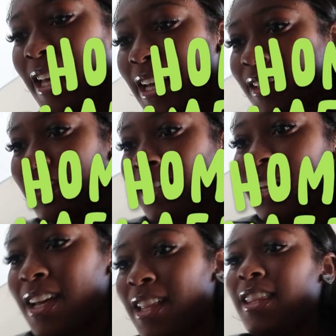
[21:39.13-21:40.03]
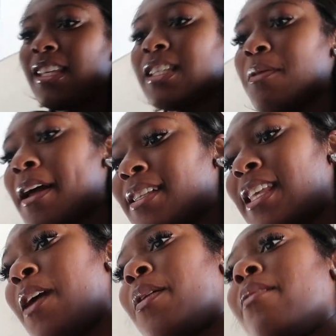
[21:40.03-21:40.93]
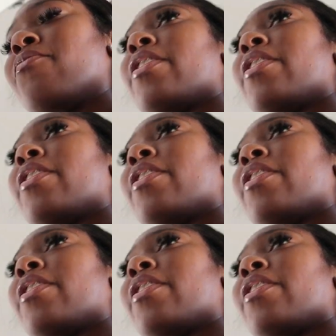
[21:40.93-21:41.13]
10. This is why I say when I'm